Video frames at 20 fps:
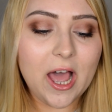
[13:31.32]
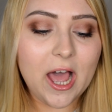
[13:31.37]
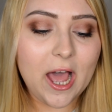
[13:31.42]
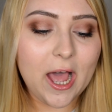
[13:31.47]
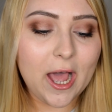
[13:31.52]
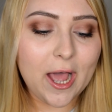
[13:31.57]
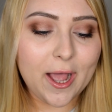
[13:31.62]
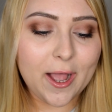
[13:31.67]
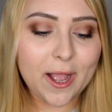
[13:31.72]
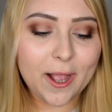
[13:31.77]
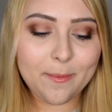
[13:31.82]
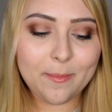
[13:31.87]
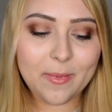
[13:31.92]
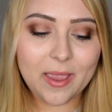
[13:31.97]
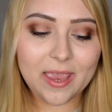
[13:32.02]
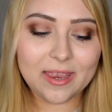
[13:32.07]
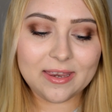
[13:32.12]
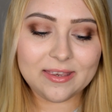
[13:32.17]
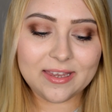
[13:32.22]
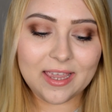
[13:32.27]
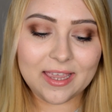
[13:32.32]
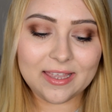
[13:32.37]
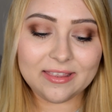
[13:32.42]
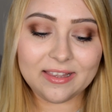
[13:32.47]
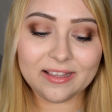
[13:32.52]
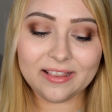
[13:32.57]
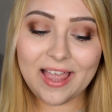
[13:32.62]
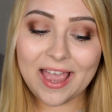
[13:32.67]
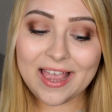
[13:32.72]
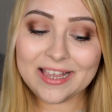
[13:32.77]
And then
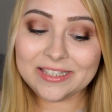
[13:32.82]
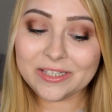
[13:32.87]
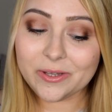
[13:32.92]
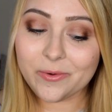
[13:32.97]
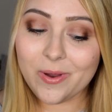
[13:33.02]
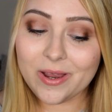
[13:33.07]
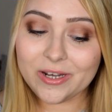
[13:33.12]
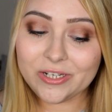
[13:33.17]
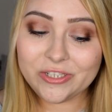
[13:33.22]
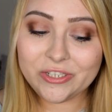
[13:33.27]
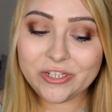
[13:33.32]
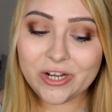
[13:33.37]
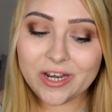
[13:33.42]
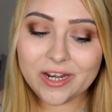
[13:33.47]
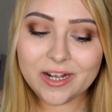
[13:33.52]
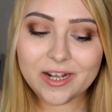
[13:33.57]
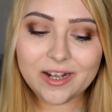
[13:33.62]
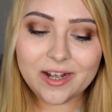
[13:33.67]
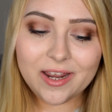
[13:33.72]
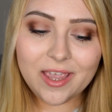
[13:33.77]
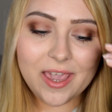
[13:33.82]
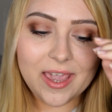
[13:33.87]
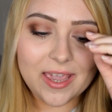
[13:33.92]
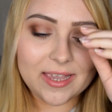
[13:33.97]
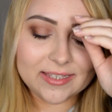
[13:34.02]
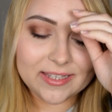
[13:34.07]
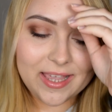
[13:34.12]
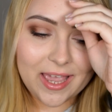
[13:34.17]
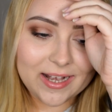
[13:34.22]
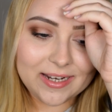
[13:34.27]
the last question
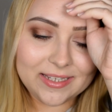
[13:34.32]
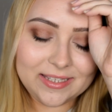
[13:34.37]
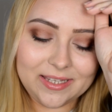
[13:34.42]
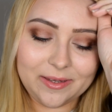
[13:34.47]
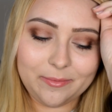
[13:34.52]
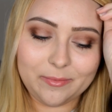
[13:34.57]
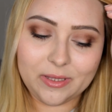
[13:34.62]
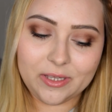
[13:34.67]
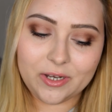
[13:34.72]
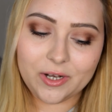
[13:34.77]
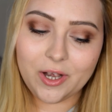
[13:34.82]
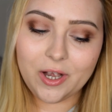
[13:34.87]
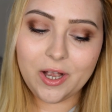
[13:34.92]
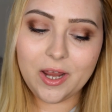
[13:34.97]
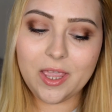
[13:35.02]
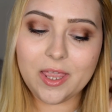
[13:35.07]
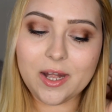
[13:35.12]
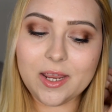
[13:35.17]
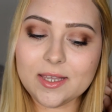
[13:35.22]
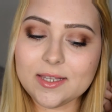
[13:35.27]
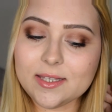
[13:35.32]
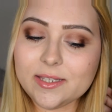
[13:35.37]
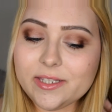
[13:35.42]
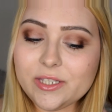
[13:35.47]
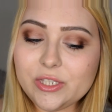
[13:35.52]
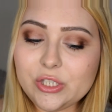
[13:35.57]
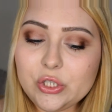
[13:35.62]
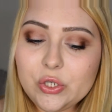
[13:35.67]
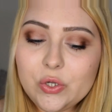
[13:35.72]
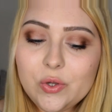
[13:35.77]
is kind of similar. It
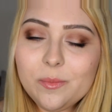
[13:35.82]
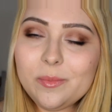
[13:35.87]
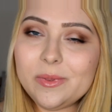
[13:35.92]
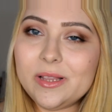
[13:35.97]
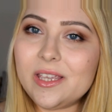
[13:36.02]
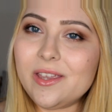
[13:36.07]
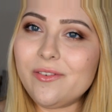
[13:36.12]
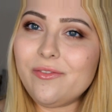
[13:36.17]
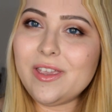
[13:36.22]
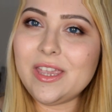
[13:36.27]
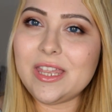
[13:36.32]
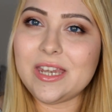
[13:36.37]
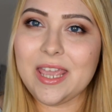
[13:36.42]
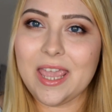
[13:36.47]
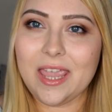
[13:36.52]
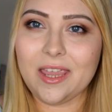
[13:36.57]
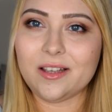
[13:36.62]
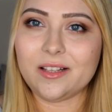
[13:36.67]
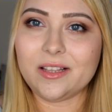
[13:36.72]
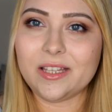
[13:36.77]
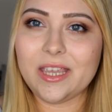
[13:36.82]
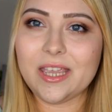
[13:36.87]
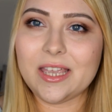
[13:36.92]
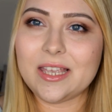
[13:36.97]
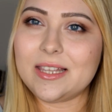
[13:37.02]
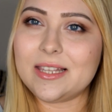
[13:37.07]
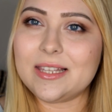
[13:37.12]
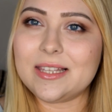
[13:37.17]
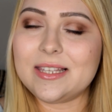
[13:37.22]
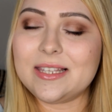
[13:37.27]
is, do you believe in
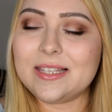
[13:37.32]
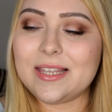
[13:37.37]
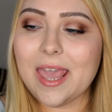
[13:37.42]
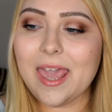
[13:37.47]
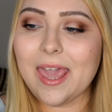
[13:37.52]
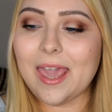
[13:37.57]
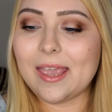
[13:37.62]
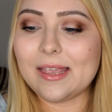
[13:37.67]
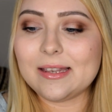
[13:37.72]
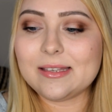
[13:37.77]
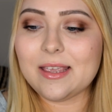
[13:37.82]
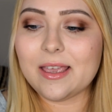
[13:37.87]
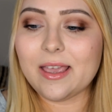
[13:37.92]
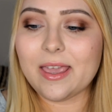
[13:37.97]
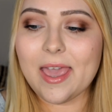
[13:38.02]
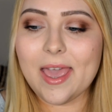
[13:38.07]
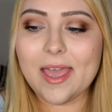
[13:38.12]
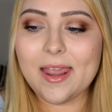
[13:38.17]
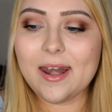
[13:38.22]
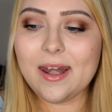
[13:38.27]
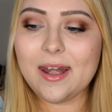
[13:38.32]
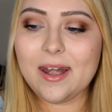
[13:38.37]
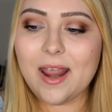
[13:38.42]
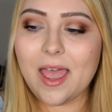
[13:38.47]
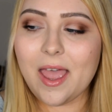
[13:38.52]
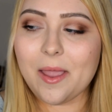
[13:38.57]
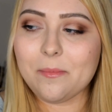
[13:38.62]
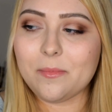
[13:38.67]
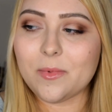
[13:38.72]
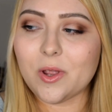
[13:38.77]
aliens? And again,
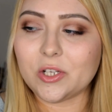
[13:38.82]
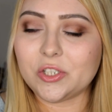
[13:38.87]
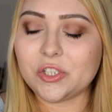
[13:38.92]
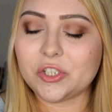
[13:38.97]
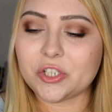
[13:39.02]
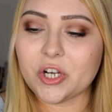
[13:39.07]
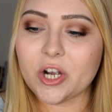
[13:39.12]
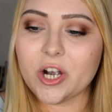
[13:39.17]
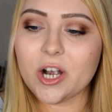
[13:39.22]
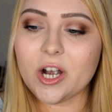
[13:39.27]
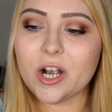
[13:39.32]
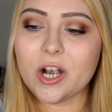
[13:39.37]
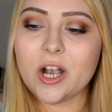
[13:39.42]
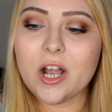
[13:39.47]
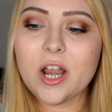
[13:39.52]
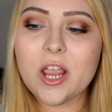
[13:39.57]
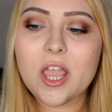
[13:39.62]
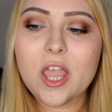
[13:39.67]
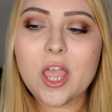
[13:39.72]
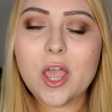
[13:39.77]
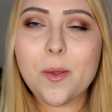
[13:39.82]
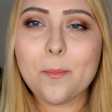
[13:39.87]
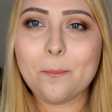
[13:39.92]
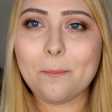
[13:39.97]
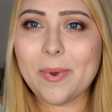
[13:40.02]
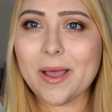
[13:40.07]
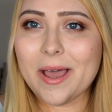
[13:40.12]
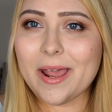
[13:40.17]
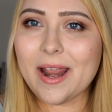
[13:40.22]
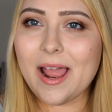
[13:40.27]
I'm not sure,
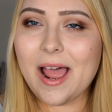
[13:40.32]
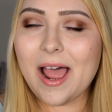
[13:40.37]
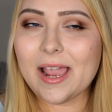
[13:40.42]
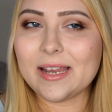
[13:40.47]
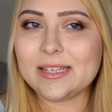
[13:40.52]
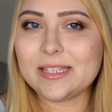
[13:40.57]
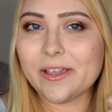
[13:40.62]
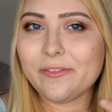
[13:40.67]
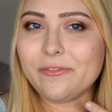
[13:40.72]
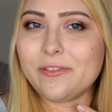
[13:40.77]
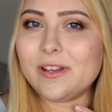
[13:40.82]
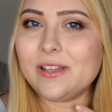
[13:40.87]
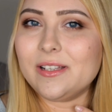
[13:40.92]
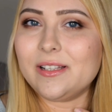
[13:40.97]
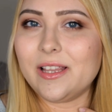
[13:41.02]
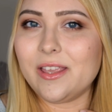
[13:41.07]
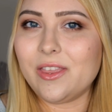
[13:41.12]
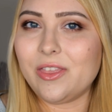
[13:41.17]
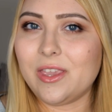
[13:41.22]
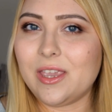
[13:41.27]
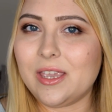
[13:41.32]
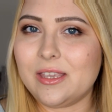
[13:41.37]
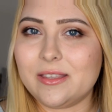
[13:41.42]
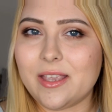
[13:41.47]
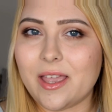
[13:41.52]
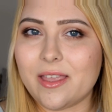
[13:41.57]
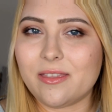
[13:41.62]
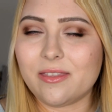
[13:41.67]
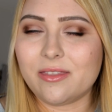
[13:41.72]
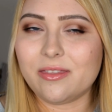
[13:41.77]
but I definitely think
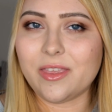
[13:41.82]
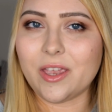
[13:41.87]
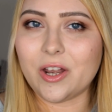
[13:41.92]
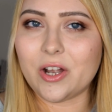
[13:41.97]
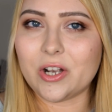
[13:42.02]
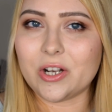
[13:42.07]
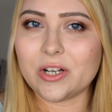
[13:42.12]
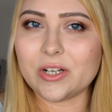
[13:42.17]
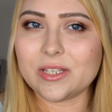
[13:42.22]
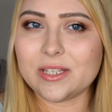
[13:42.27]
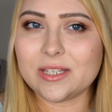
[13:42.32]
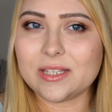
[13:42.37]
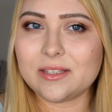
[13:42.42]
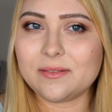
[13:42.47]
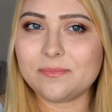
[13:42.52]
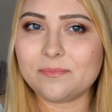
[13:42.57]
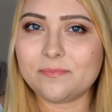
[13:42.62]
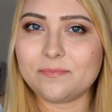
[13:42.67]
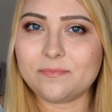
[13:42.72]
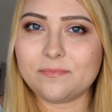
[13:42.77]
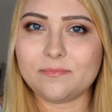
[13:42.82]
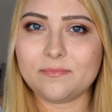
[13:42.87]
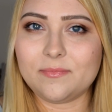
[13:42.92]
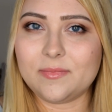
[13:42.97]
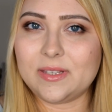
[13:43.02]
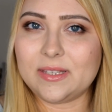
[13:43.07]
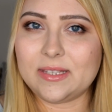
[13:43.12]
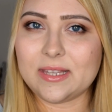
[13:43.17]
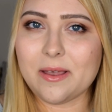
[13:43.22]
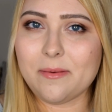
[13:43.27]
that there's
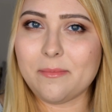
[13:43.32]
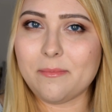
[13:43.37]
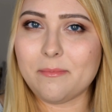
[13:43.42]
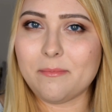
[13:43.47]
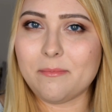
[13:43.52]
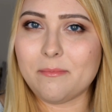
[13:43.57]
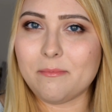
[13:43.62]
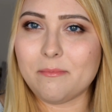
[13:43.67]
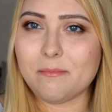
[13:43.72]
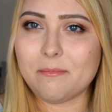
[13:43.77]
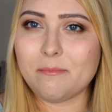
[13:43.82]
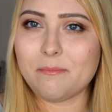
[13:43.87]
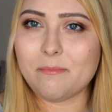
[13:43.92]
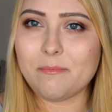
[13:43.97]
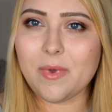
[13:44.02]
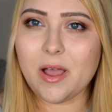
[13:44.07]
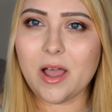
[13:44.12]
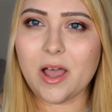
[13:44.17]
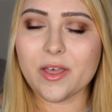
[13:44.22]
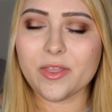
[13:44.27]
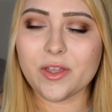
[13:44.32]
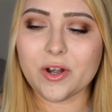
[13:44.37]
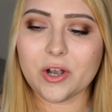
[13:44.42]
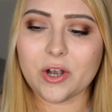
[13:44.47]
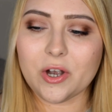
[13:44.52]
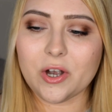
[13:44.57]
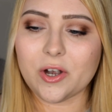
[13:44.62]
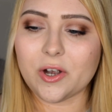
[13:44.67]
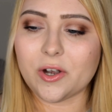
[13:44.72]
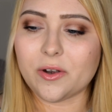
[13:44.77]
some
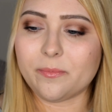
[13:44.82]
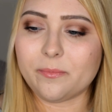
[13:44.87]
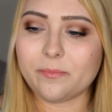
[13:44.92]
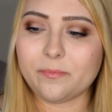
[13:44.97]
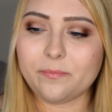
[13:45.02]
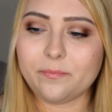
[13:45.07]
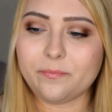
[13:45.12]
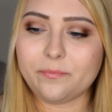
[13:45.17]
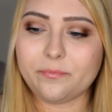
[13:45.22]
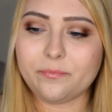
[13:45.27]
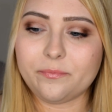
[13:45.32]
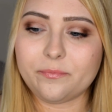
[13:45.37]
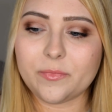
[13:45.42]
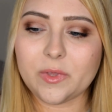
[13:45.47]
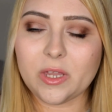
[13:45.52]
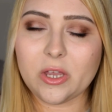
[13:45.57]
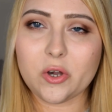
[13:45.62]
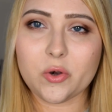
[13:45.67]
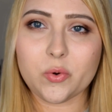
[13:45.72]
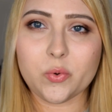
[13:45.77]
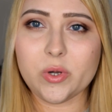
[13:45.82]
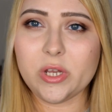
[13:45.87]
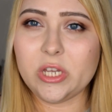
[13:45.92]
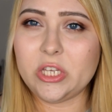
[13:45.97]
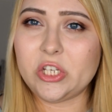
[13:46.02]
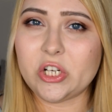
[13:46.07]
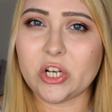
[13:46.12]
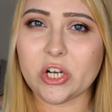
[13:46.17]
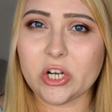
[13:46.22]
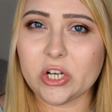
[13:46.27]
other
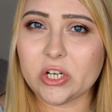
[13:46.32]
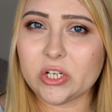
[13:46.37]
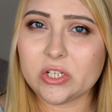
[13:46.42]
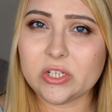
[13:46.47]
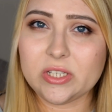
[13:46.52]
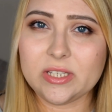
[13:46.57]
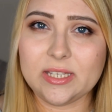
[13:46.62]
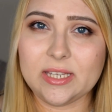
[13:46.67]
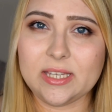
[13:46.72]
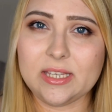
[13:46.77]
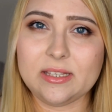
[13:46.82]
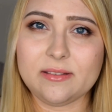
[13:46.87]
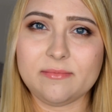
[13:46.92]
creatures